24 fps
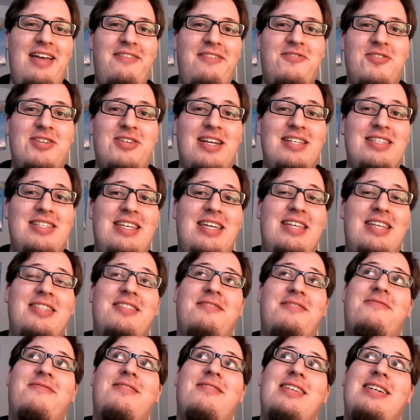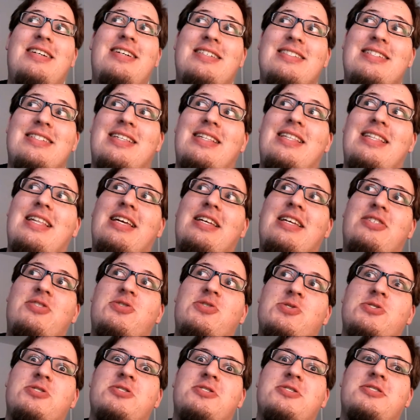I forgot to end the vlog
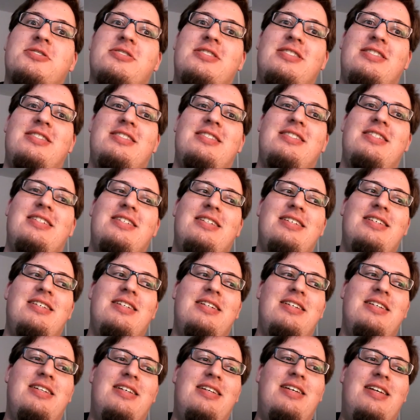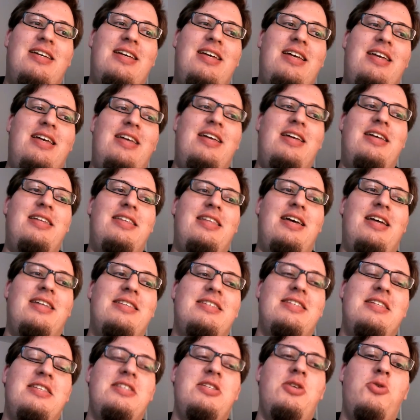later. And I
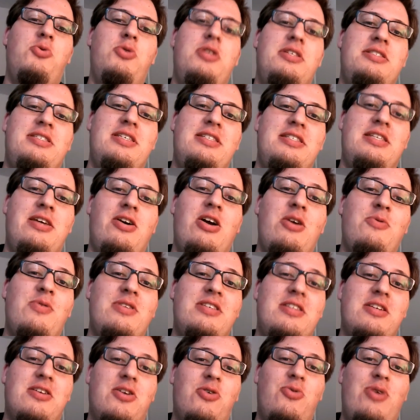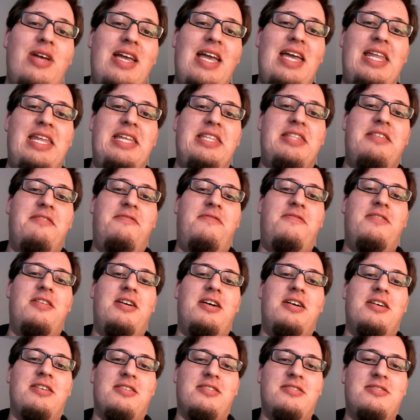didn't notice until I went to go edit the
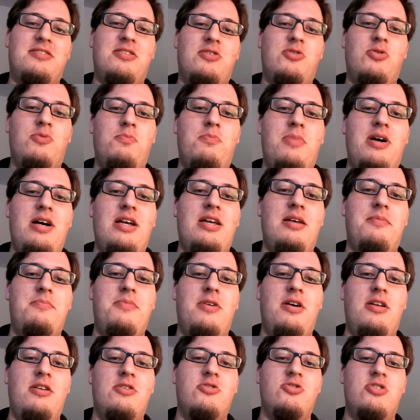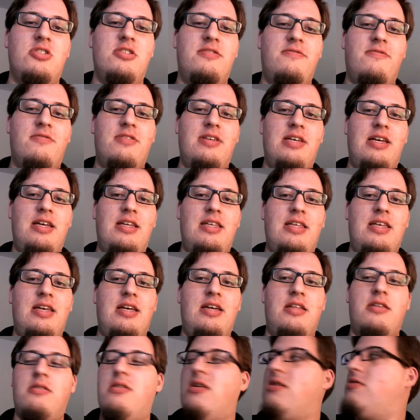vlog, so my apologies for that. Yeah, I
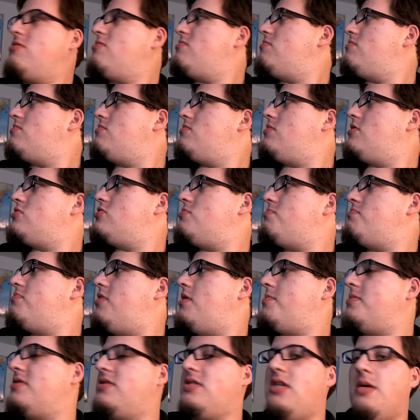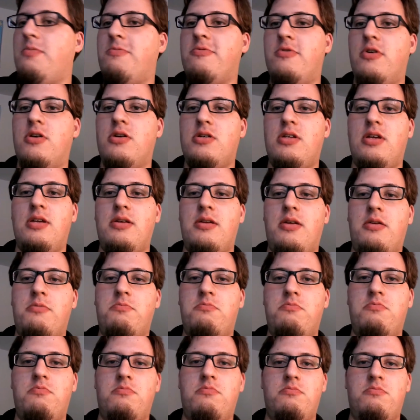don't know. I should probably stop walking and
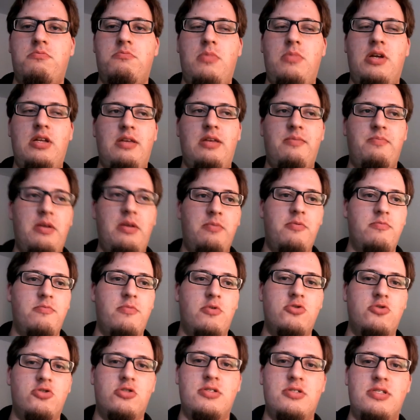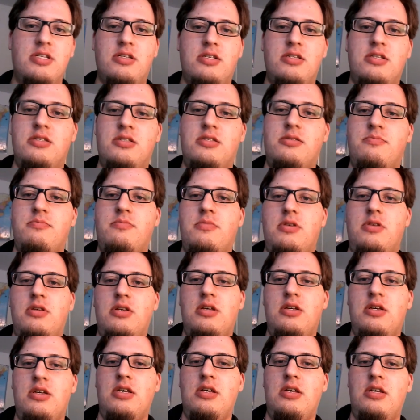make give people motion sickness.
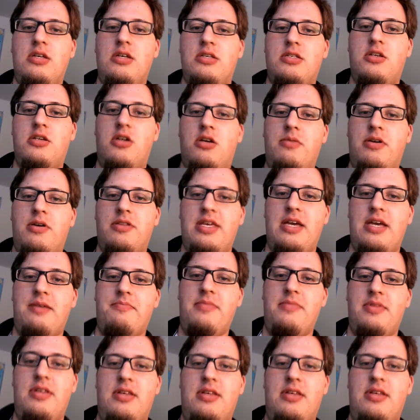Sorry about that.